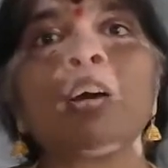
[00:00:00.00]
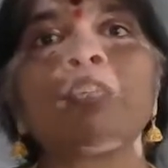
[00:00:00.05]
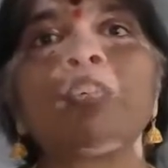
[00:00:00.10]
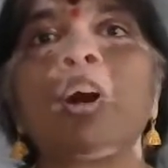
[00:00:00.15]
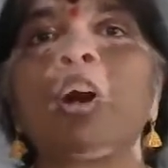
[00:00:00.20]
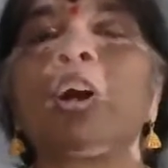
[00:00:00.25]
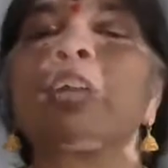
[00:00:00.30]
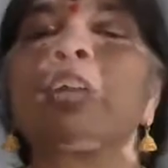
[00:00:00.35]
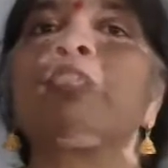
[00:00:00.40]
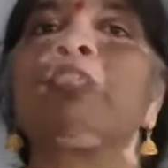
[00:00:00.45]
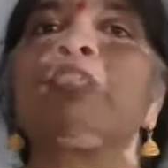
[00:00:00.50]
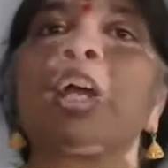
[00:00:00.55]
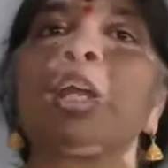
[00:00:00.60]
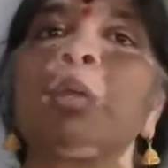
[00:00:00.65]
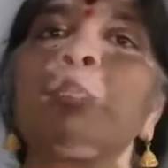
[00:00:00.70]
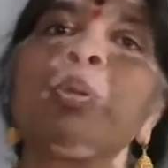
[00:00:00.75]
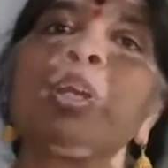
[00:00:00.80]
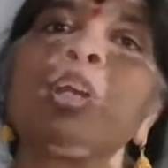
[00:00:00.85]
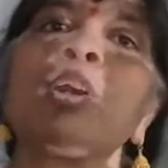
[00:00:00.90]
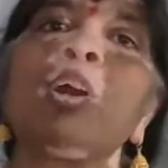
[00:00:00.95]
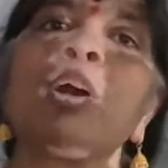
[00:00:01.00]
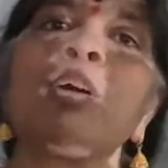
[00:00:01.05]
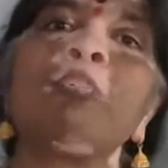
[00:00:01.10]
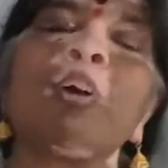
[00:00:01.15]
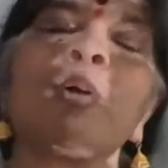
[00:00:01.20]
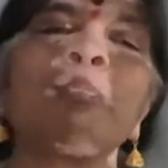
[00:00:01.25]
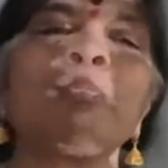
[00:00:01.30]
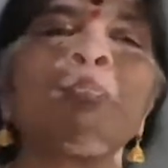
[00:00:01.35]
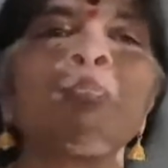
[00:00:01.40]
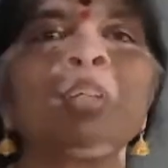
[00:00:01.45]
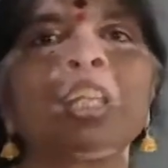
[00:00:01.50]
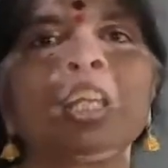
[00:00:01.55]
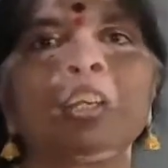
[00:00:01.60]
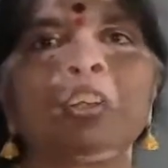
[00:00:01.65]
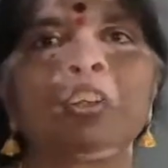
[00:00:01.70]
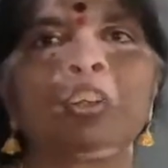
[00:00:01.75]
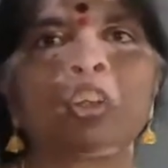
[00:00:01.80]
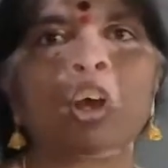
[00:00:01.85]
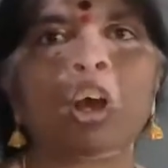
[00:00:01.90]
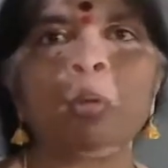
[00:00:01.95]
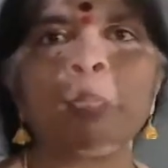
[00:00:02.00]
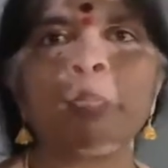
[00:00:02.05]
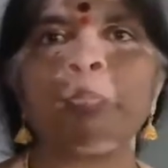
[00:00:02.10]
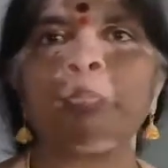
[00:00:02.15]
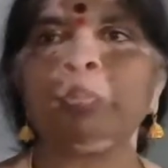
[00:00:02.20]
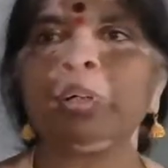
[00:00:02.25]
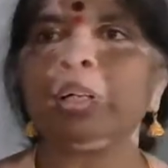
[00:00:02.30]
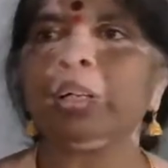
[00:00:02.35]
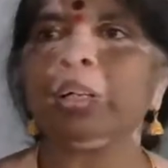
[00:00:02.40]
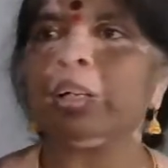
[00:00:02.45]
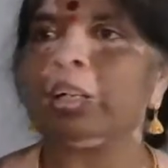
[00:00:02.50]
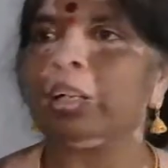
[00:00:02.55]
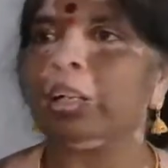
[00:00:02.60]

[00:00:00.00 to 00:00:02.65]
or wiping off of the top